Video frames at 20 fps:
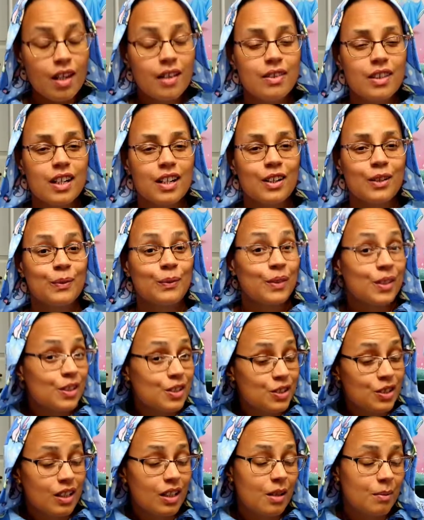they're
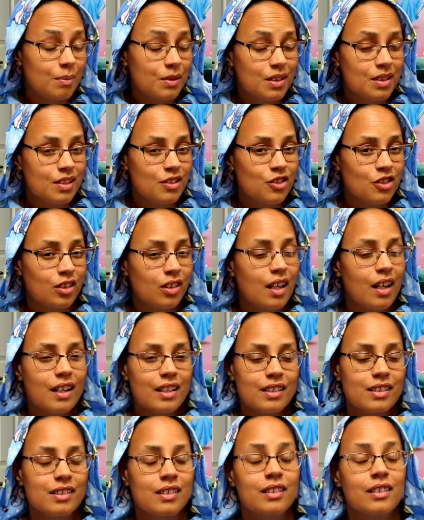finishing up the
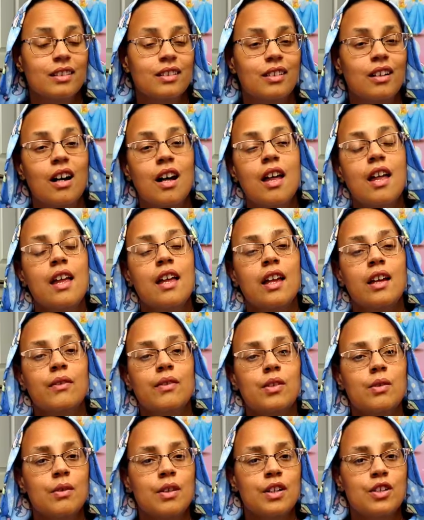July sale. If
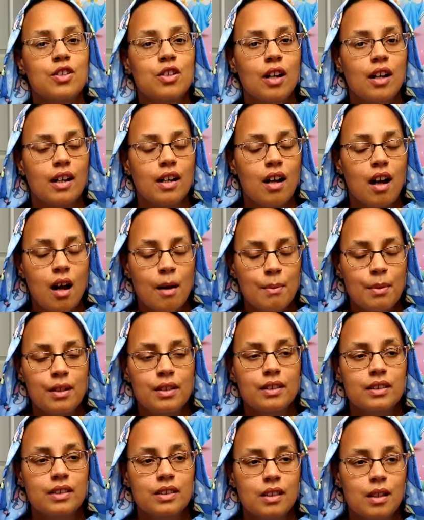you want to try and hop
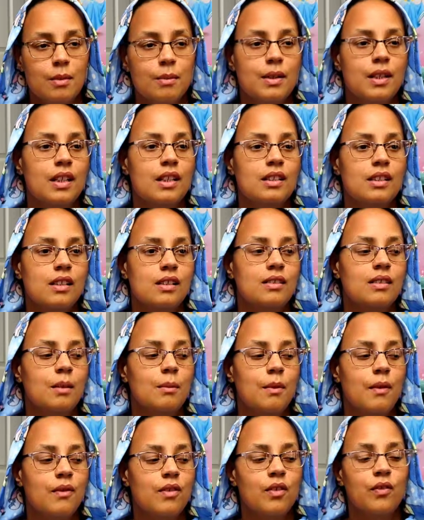on some, and they said
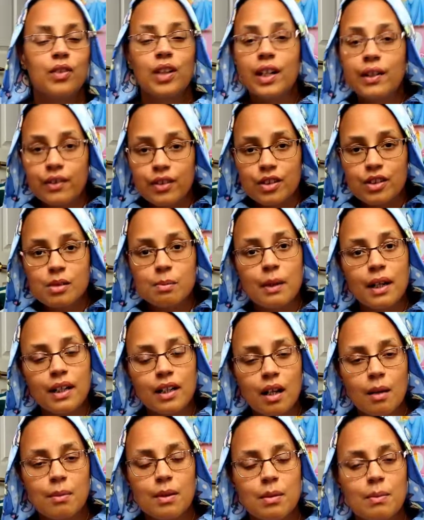some of the flavors might
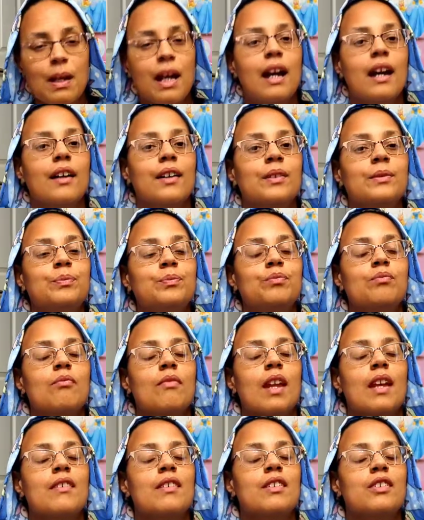not be back.
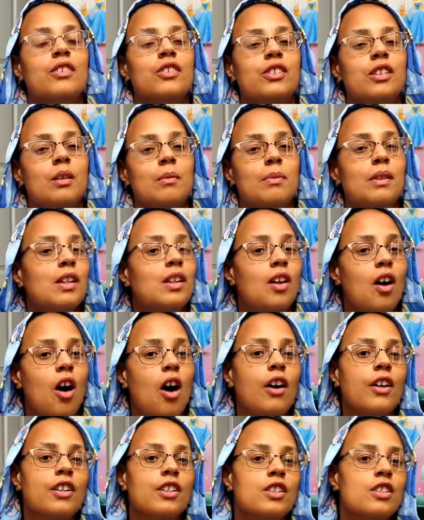And um, um, then there's going to be an
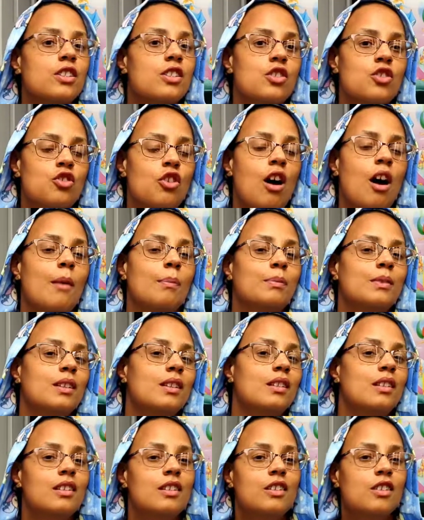August dropped,
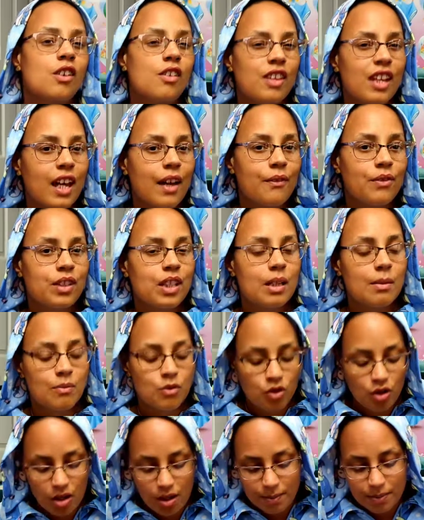and then, you know, they have theme
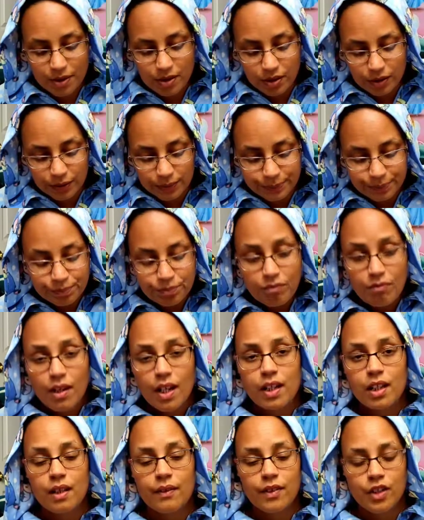drops. So
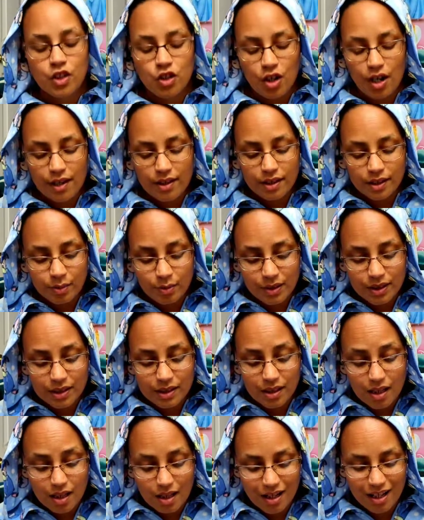give it a try. This one is
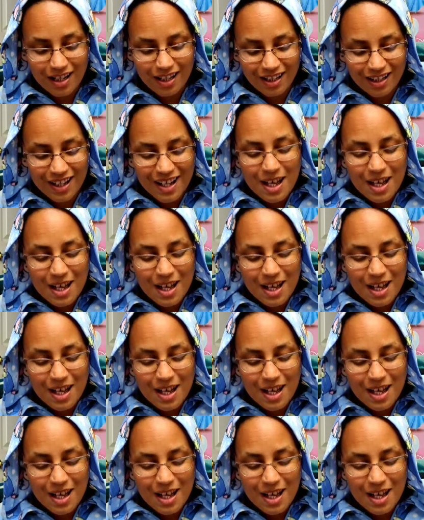the